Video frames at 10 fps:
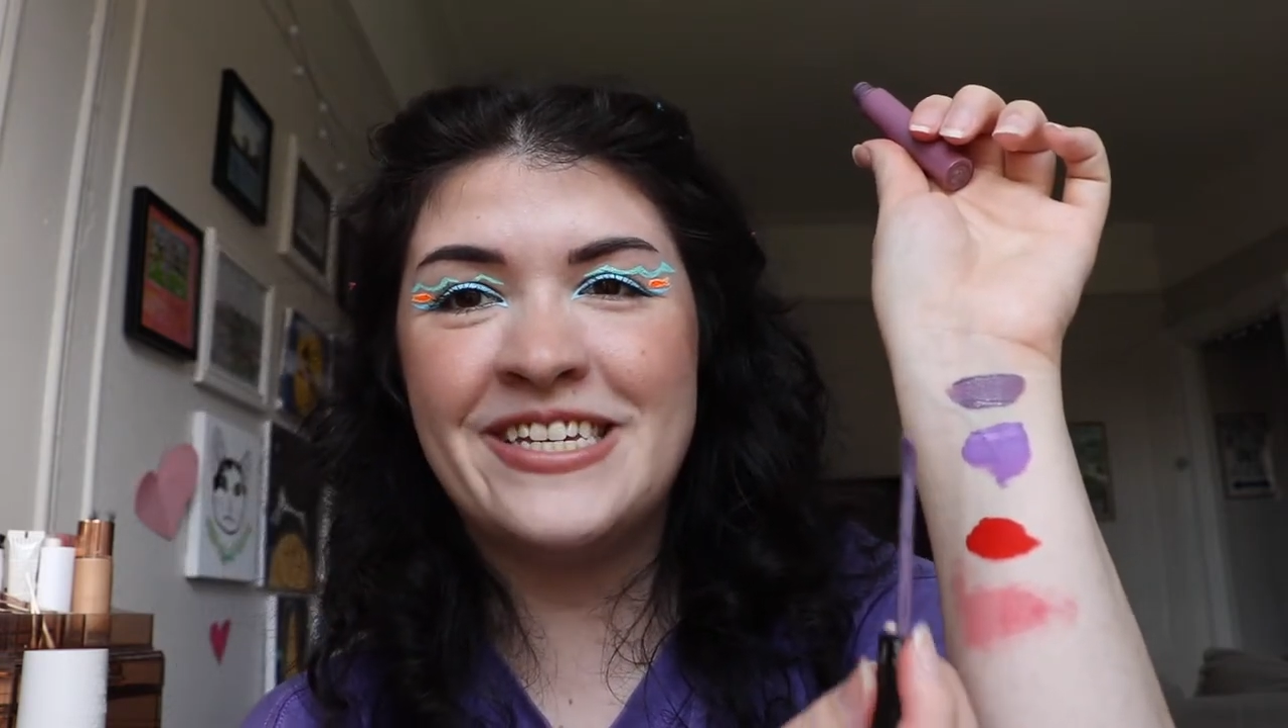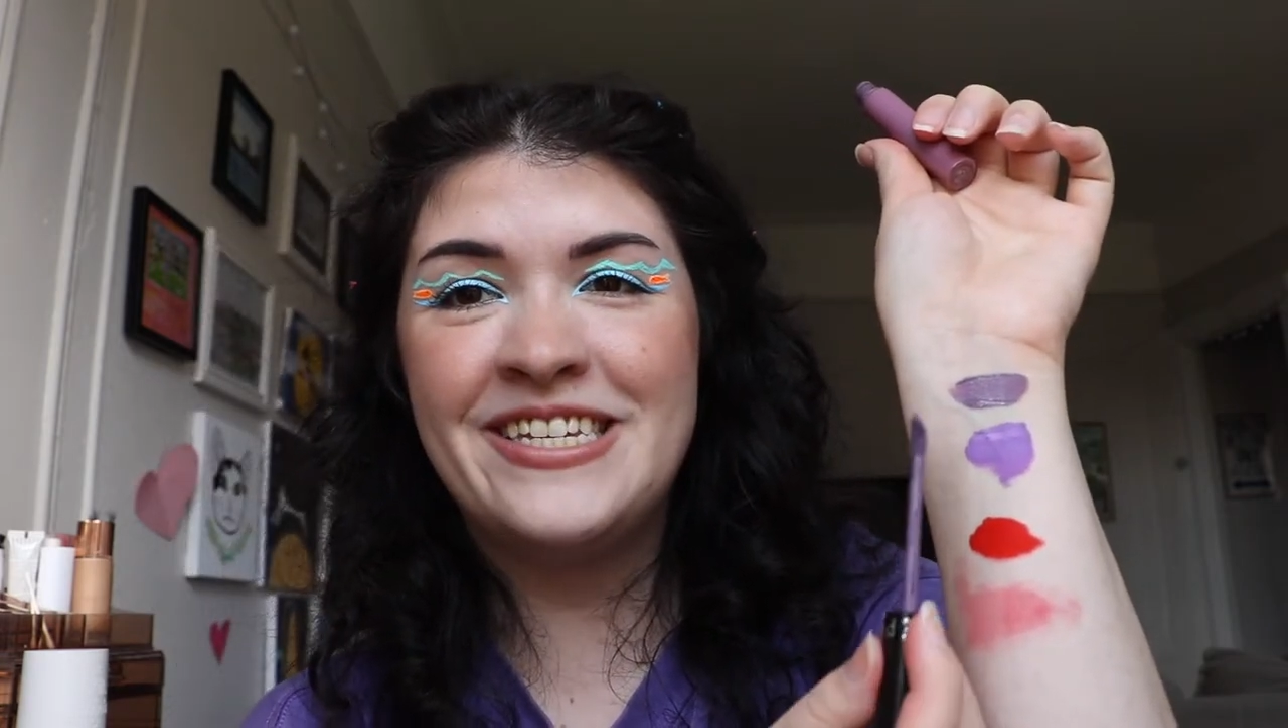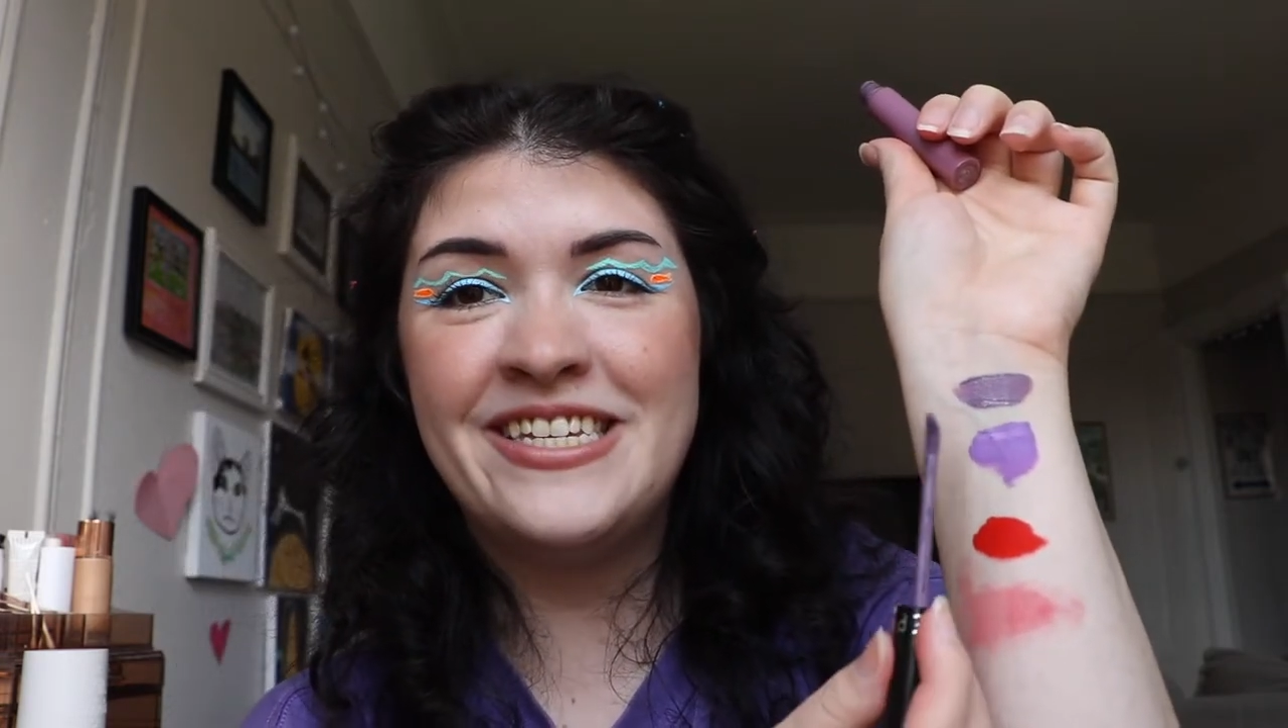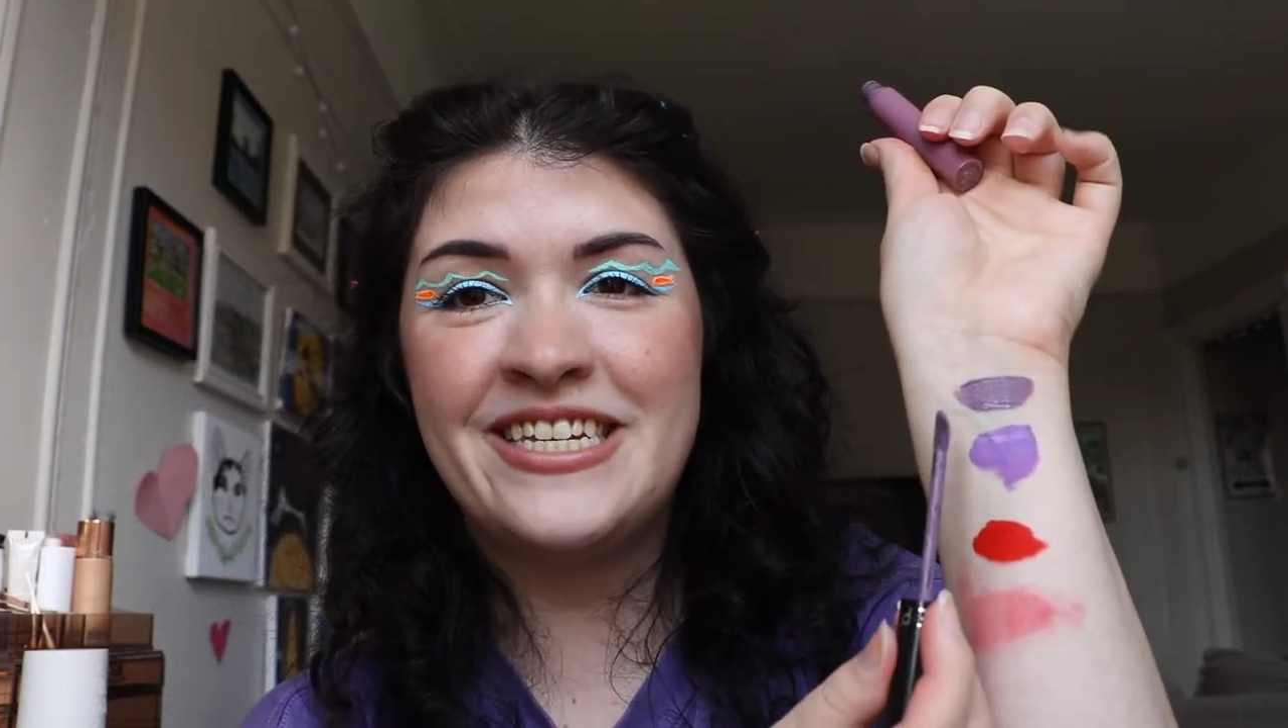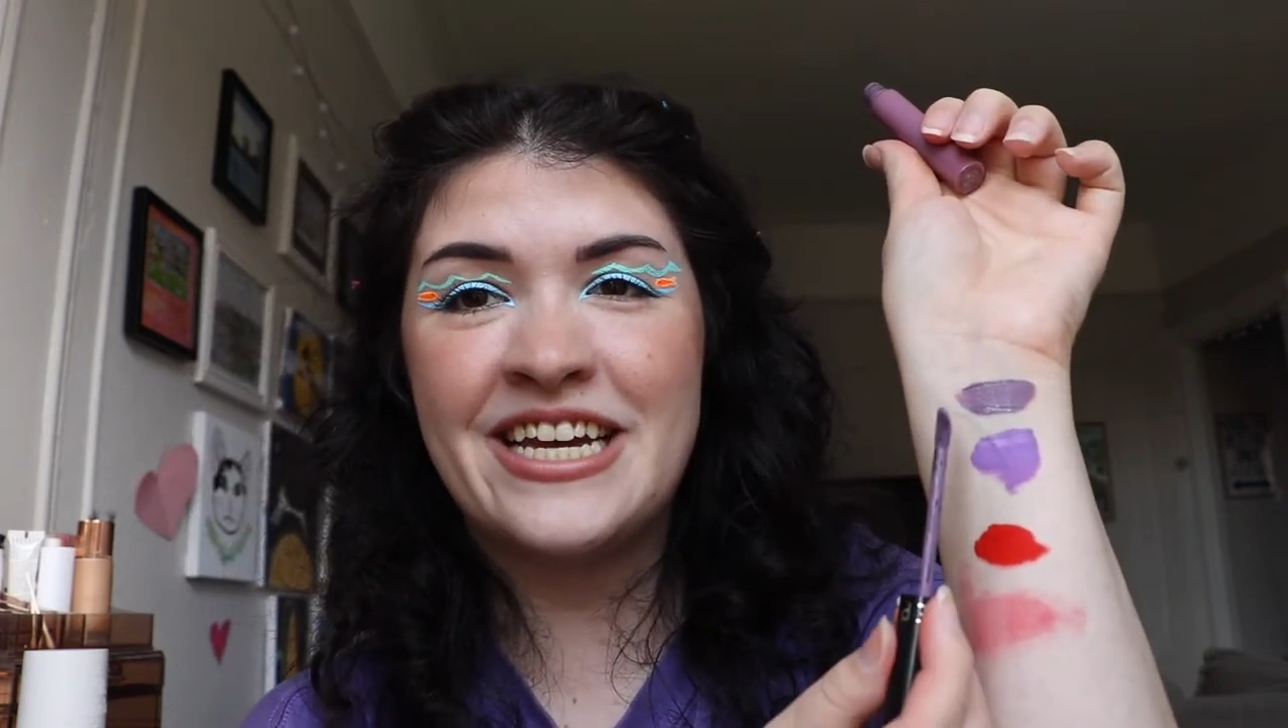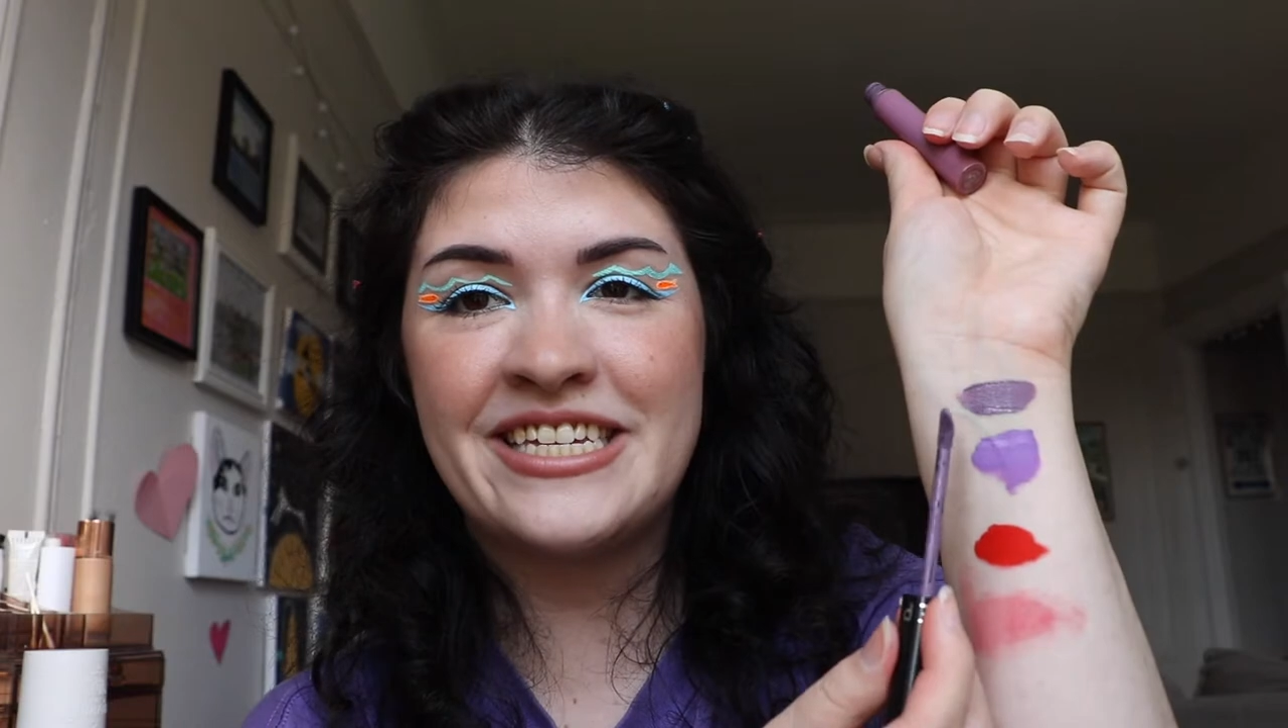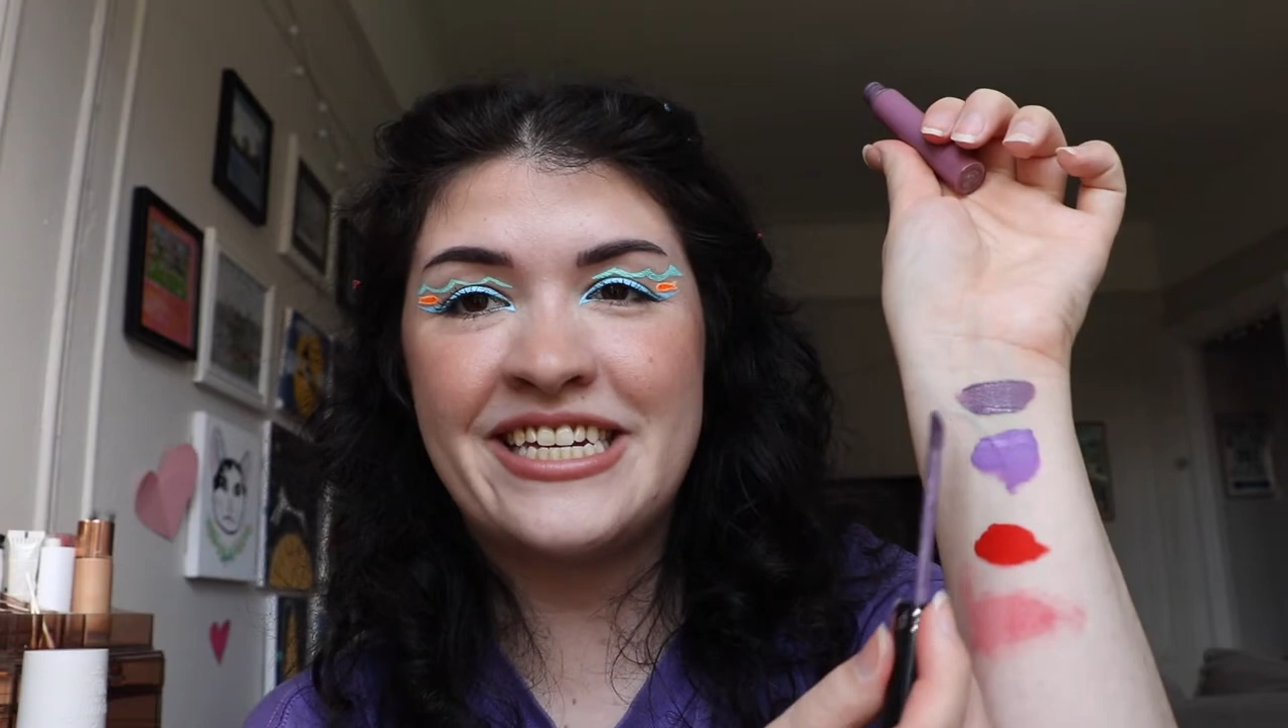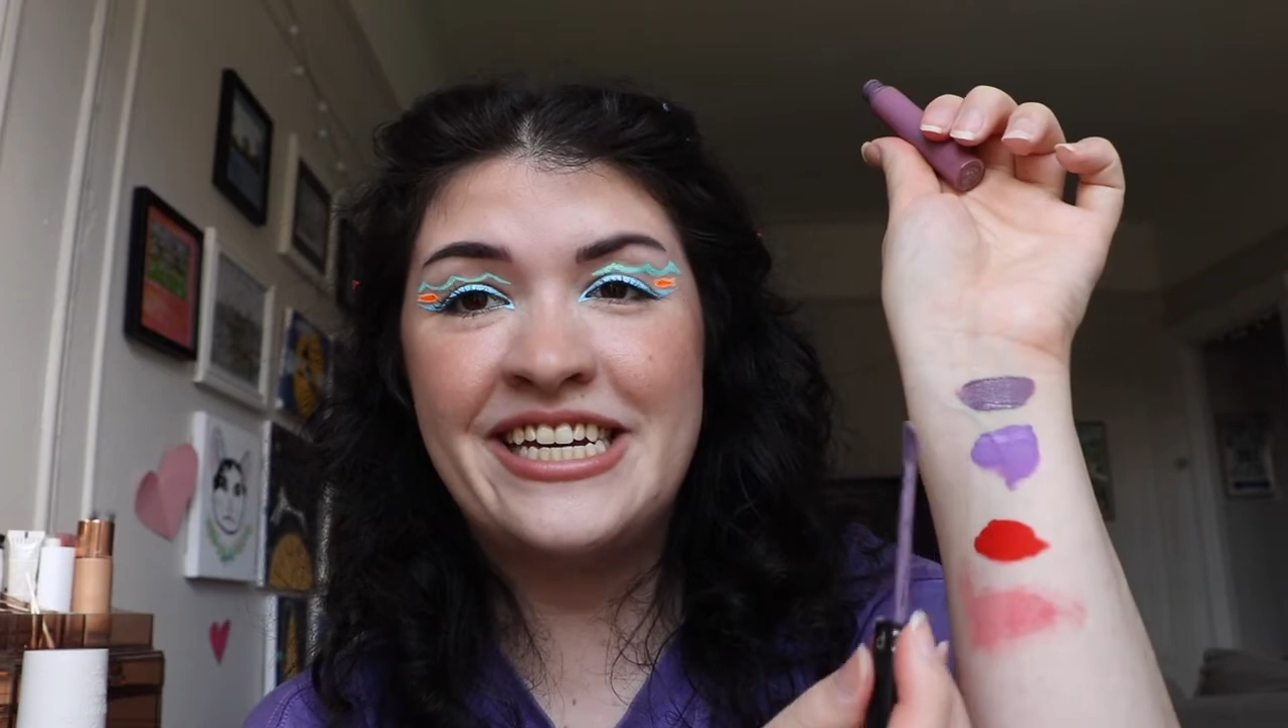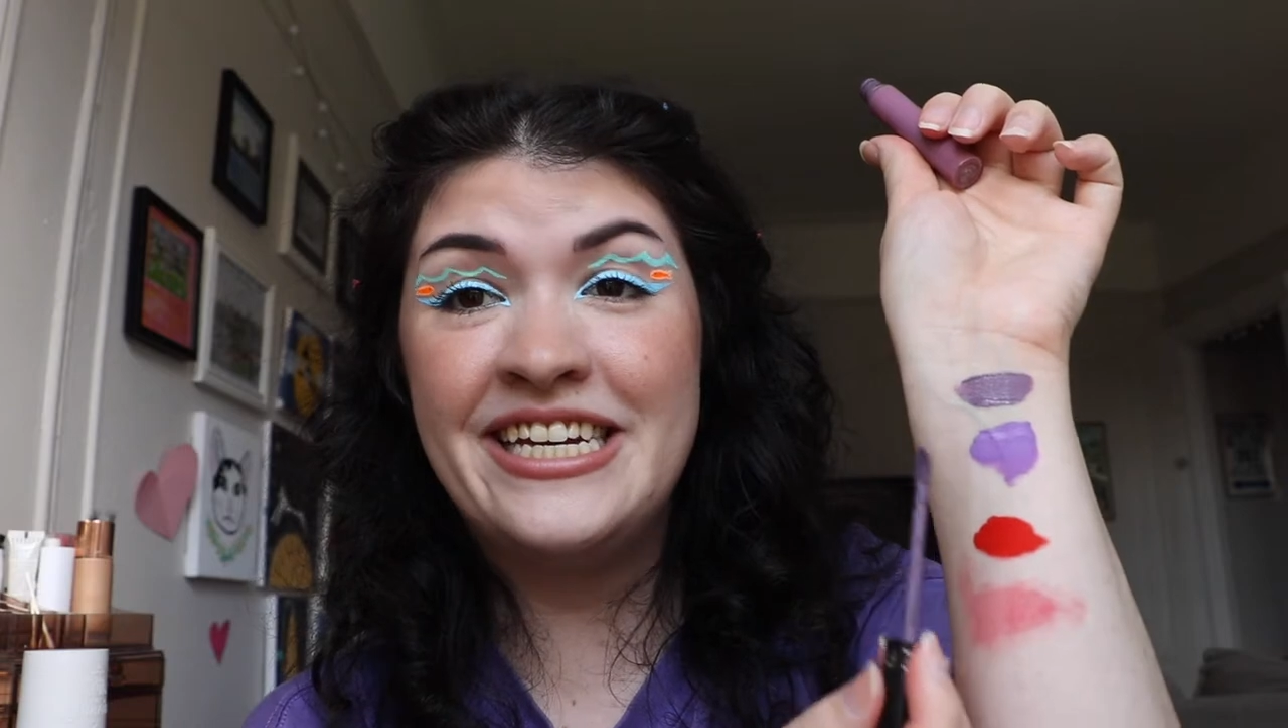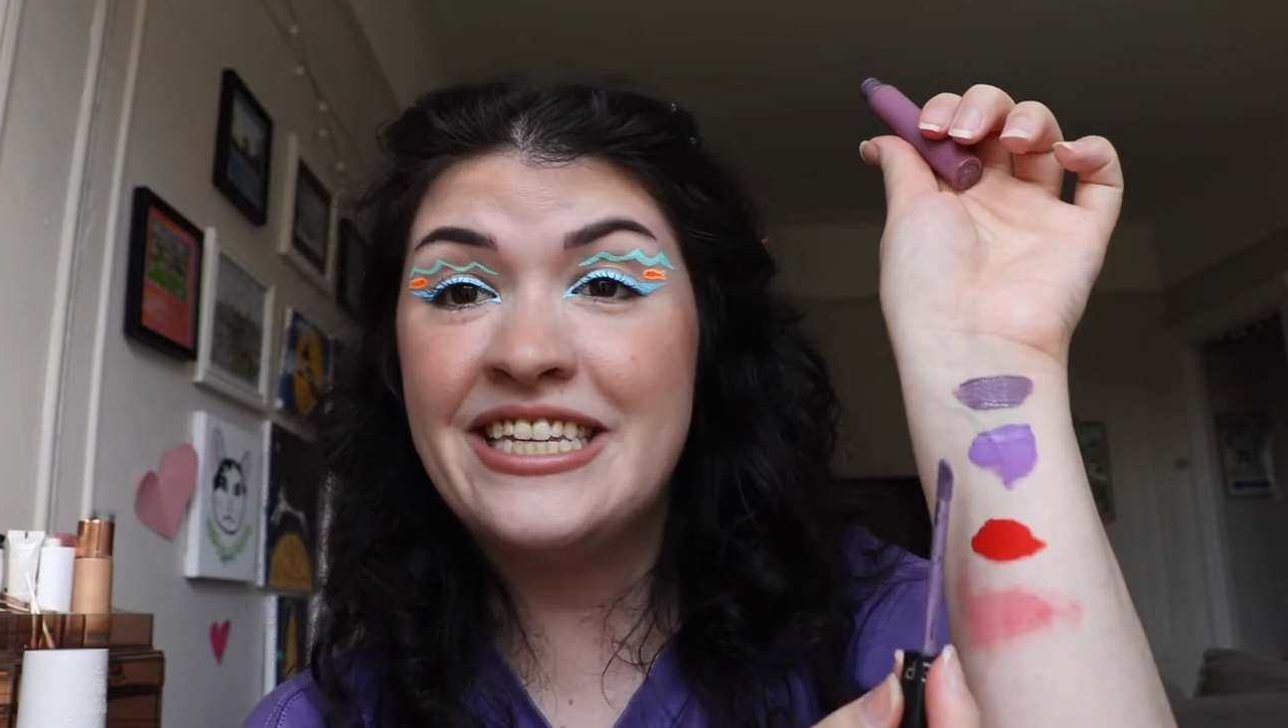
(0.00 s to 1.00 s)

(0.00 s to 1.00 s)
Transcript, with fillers: This is dusty